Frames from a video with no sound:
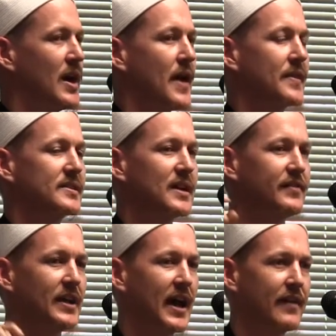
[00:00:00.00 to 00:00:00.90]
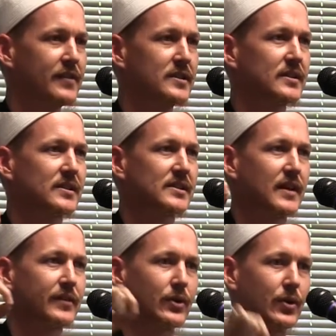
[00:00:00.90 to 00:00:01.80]
and the seven heavens and the
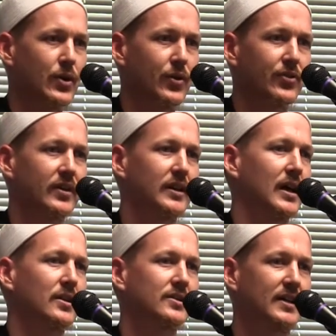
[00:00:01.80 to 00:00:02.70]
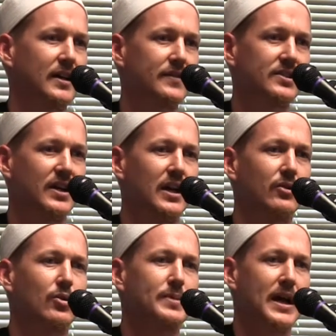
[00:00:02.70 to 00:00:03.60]
seven earths on the other side of the
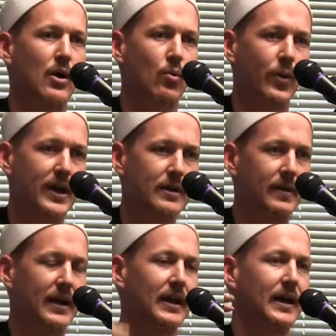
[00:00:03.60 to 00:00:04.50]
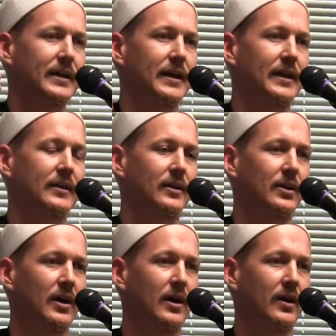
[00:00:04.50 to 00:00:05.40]
scale it would be outweighed by La ilaha
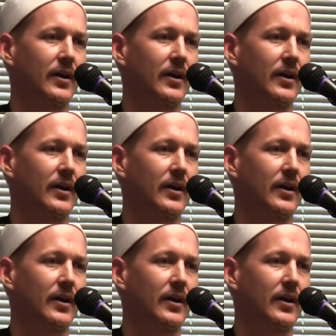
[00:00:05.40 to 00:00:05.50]
illallah.